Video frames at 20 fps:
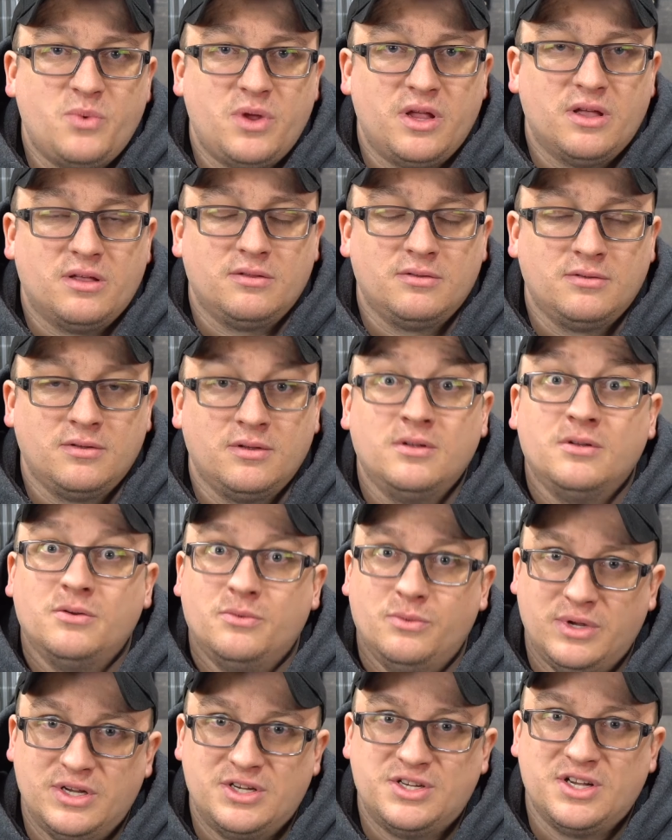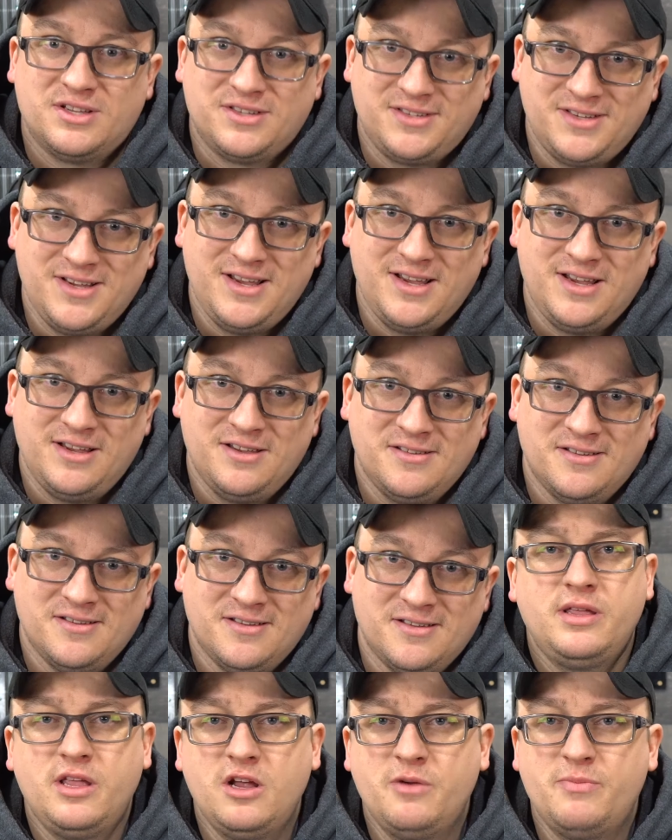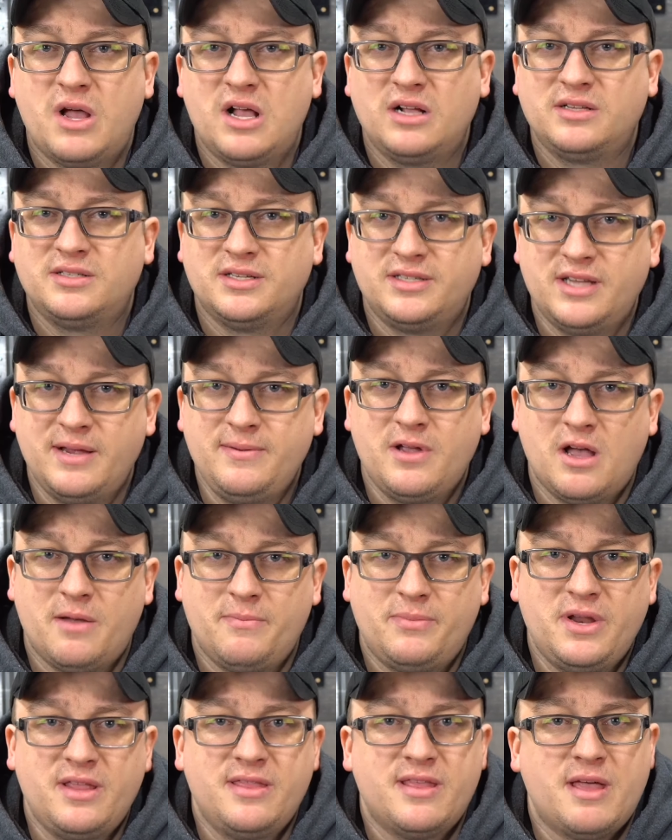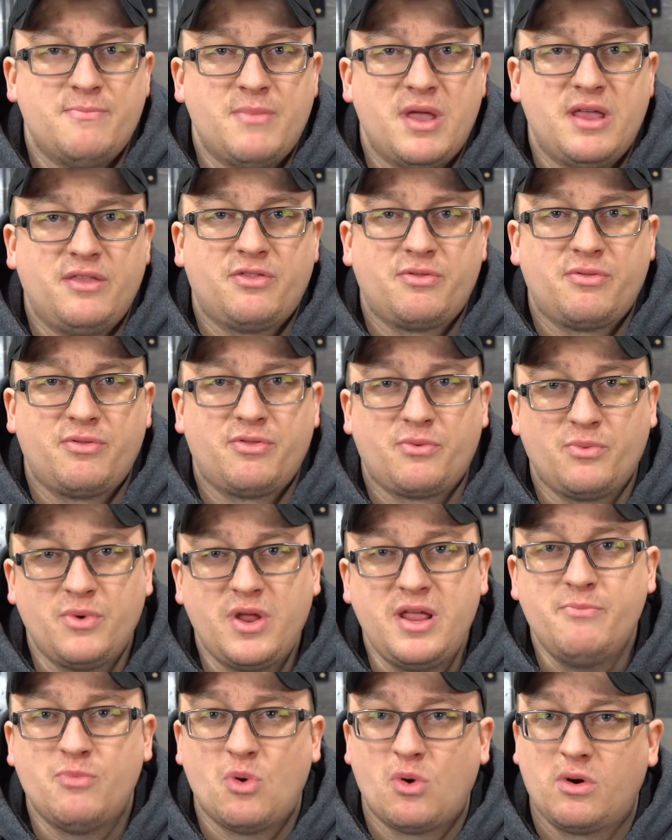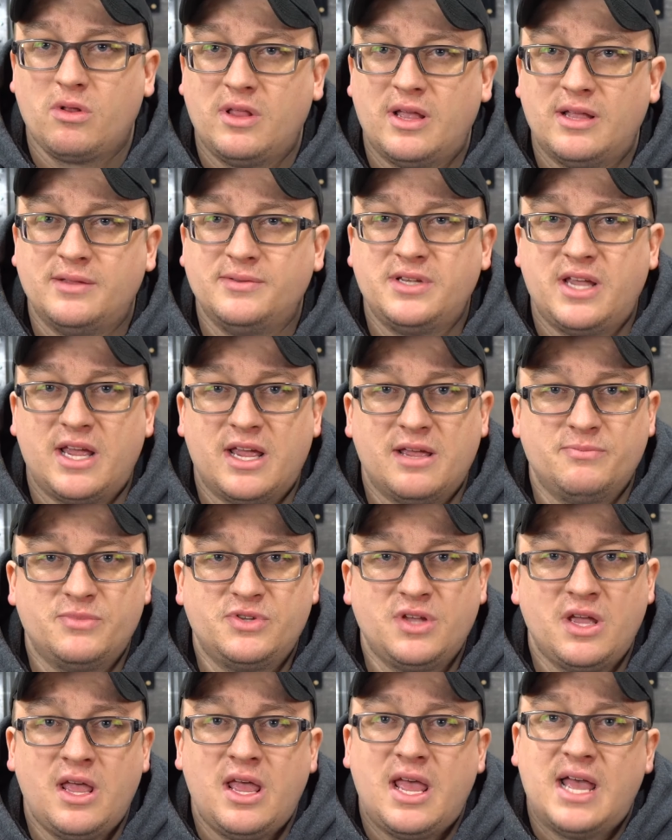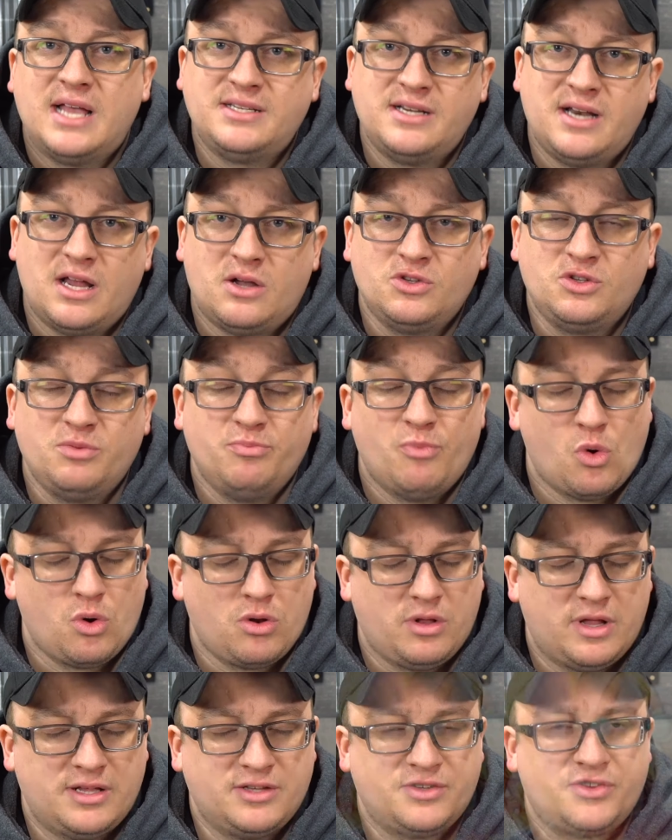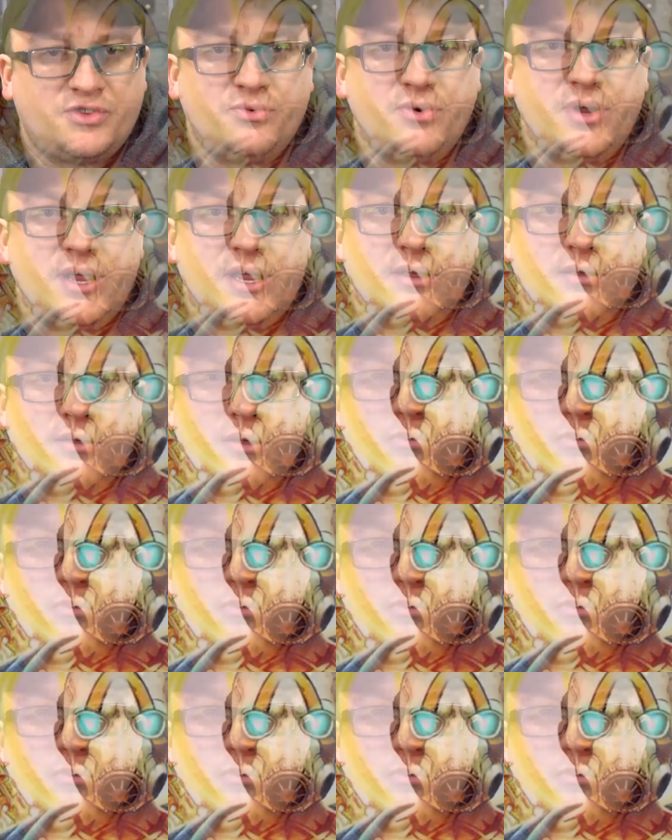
the wheel. We shall see. Gearbox, the same company that made three Borderlands games, has announced Borderlands 3,